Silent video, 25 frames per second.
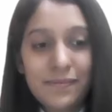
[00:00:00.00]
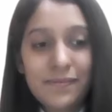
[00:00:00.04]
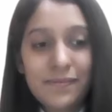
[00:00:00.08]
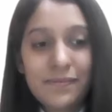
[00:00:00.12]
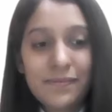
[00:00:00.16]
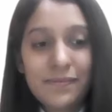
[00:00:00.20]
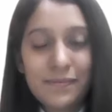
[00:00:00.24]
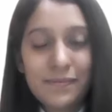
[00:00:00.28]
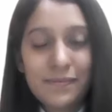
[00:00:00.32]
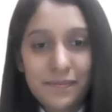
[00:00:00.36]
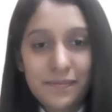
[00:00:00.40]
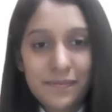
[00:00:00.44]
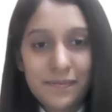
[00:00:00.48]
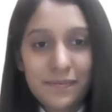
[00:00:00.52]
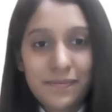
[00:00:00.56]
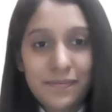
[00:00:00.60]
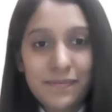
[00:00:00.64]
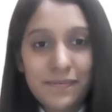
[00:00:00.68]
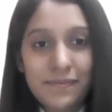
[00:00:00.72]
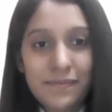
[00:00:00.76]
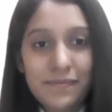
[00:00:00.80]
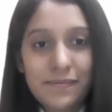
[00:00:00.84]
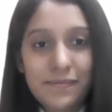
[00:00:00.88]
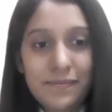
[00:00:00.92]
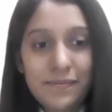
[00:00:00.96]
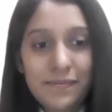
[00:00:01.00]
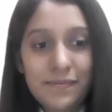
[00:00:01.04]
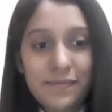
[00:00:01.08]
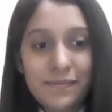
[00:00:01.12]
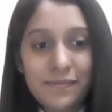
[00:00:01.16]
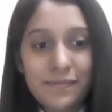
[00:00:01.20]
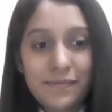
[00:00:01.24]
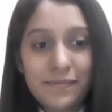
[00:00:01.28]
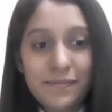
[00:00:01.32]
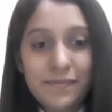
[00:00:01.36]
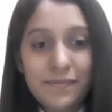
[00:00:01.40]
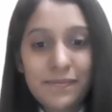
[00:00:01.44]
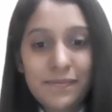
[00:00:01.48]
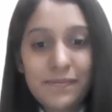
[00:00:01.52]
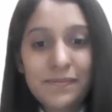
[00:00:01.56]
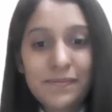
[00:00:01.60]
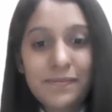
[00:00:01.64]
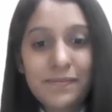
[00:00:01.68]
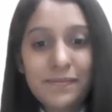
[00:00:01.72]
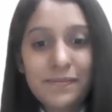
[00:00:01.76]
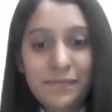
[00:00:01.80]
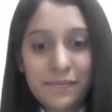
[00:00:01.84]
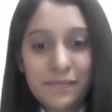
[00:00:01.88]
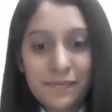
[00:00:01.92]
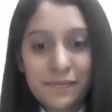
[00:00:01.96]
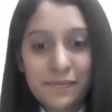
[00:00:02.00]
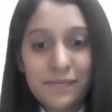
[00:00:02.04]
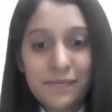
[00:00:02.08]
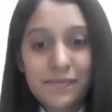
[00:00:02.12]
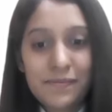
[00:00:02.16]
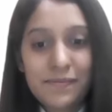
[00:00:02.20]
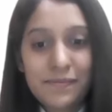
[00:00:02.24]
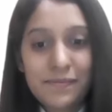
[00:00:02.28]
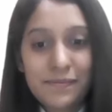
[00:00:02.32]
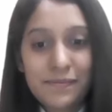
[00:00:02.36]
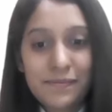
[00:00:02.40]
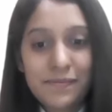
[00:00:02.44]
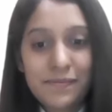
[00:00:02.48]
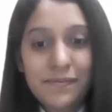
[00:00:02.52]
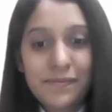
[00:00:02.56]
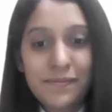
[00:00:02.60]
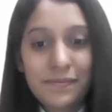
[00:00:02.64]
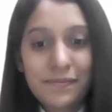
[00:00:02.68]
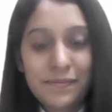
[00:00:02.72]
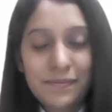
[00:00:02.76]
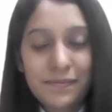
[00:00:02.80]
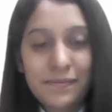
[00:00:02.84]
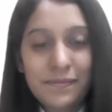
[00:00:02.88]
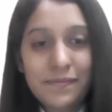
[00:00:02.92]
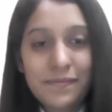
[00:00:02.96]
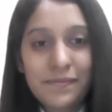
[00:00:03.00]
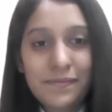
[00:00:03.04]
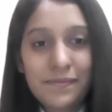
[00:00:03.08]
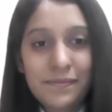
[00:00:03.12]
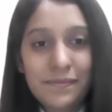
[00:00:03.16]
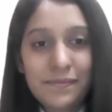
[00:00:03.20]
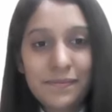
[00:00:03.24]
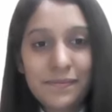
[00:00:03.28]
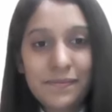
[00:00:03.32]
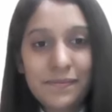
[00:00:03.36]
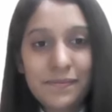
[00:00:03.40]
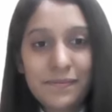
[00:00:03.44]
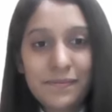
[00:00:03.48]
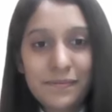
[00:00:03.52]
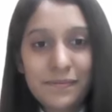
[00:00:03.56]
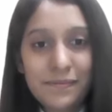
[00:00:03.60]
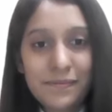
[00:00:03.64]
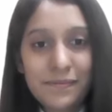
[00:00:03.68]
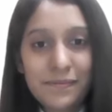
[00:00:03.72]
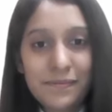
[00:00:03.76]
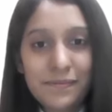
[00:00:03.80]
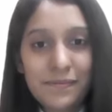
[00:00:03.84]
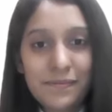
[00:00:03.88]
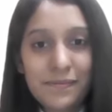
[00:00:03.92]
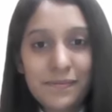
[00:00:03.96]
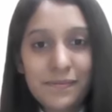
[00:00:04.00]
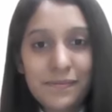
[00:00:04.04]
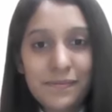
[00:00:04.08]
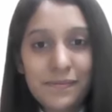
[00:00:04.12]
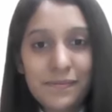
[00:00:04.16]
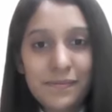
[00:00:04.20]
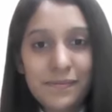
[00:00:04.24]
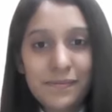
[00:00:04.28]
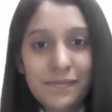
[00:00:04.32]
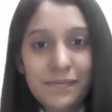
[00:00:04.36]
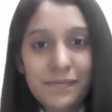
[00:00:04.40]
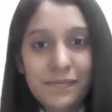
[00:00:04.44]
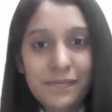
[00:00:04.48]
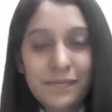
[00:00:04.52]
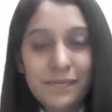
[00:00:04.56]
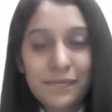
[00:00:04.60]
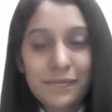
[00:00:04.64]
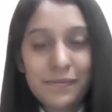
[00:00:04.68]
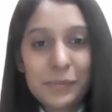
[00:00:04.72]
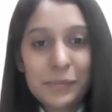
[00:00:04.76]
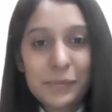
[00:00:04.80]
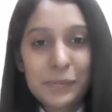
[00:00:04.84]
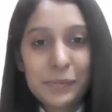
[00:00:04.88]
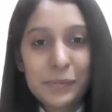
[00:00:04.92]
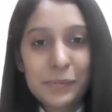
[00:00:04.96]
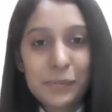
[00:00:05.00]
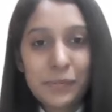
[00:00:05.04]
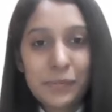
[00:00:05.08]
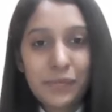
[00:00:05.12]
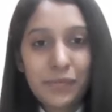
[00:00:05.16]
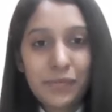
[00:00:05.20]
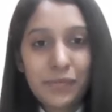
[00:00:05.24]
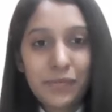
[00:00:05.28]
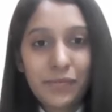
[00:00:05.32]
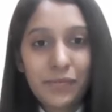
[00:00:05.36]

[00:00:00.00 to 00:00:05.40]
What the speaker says: The person shown says nothing.